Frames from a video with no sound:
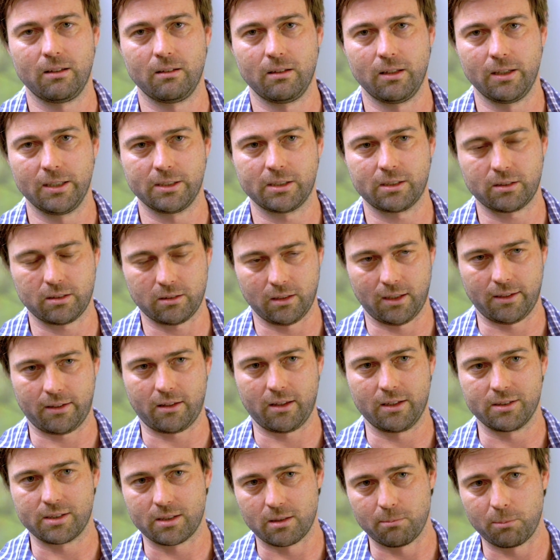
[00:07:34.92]
it's like,
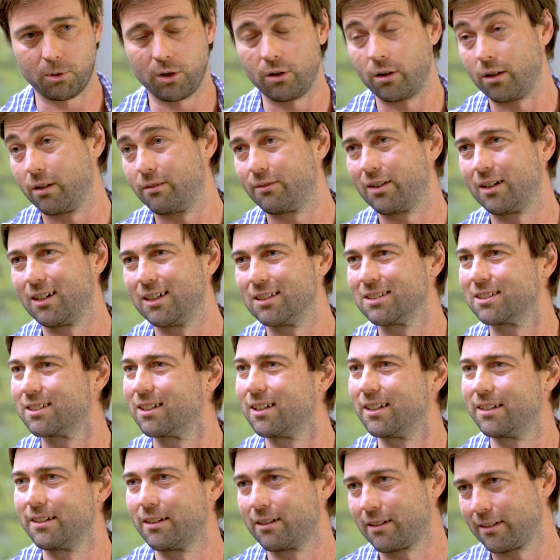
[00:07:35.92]
it's the beauty of
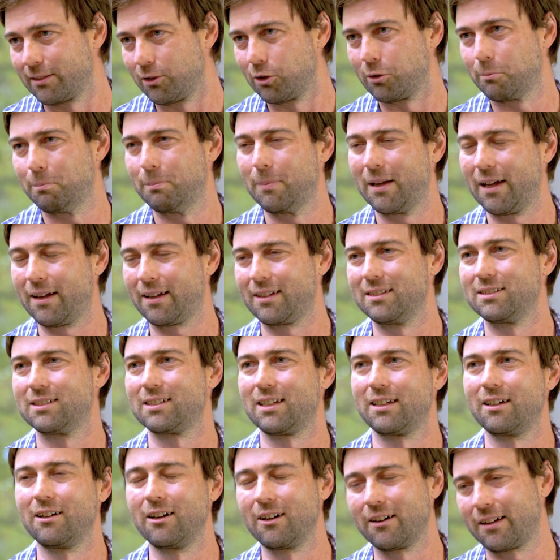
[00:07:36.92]
hindsight. You can look back and
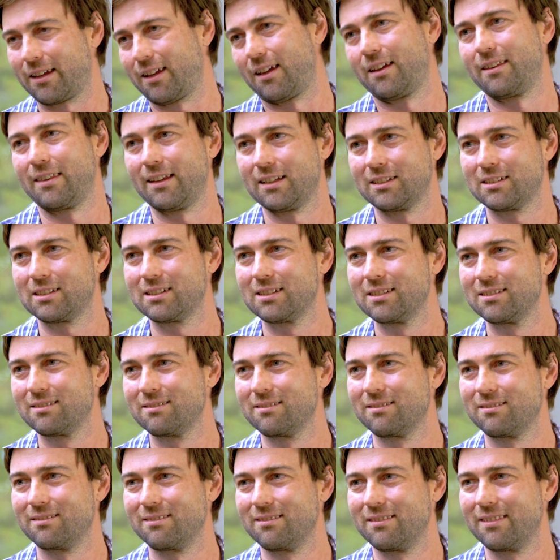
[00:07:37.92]
say, oh, okay, that's
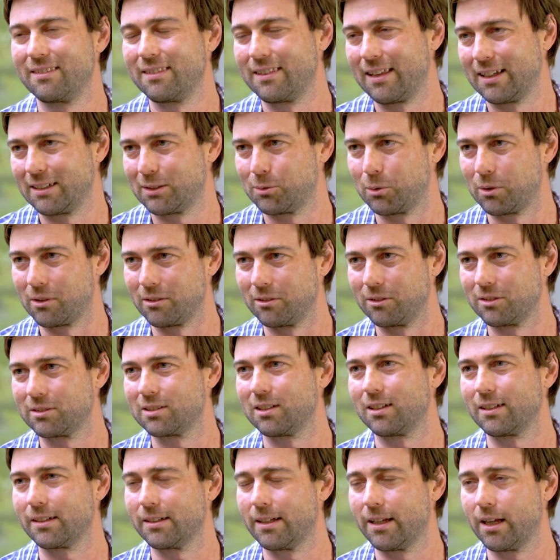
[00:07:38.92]
what it looks
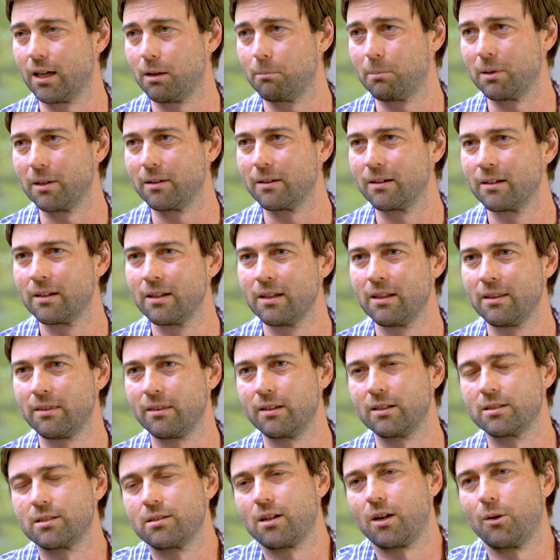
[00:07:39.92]
like now, but
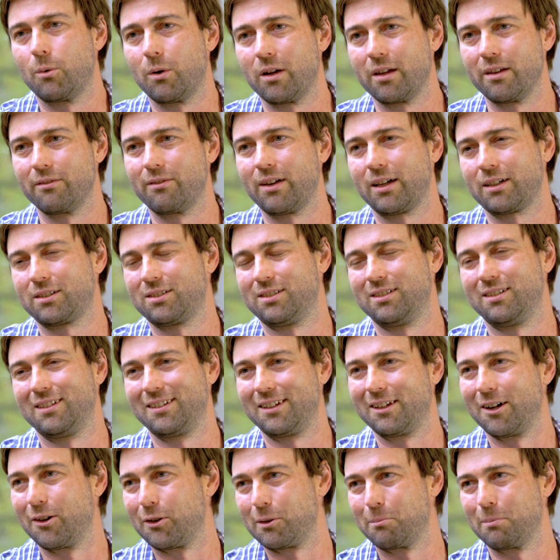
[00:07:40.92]
there's no way of actually
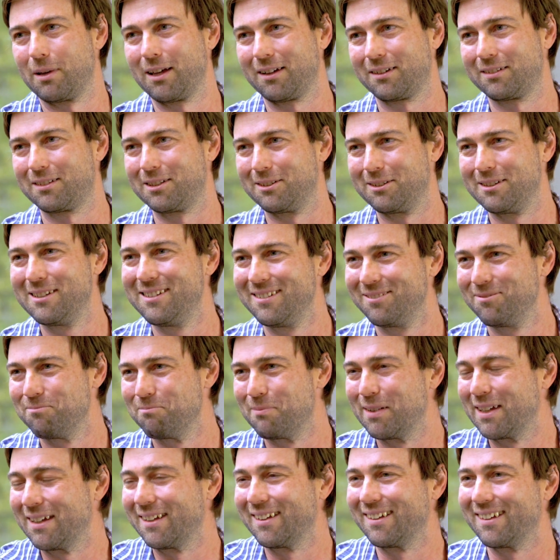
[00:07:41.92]
going back to
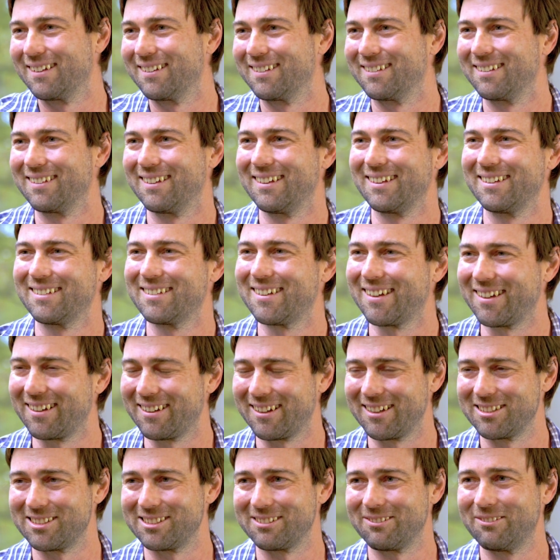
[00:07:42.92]
being a
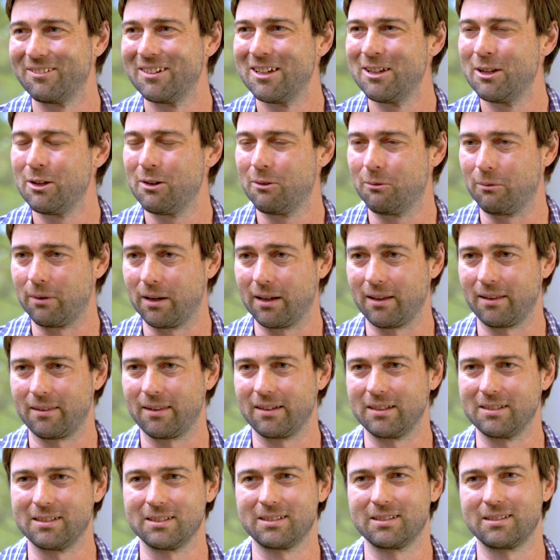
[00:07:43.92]
teenager where
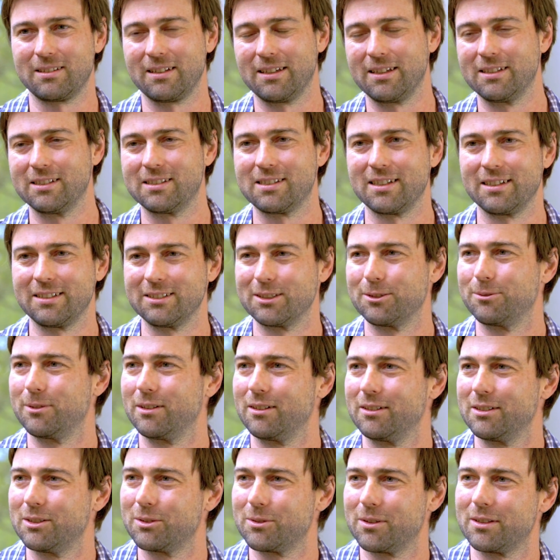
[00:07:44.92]
these things are
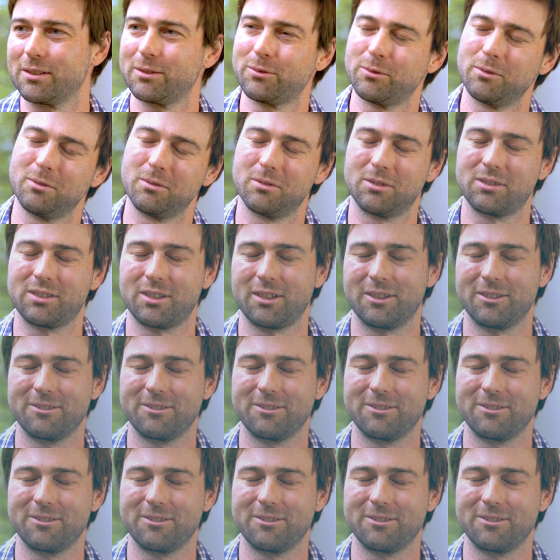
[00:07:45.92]
really stressful. So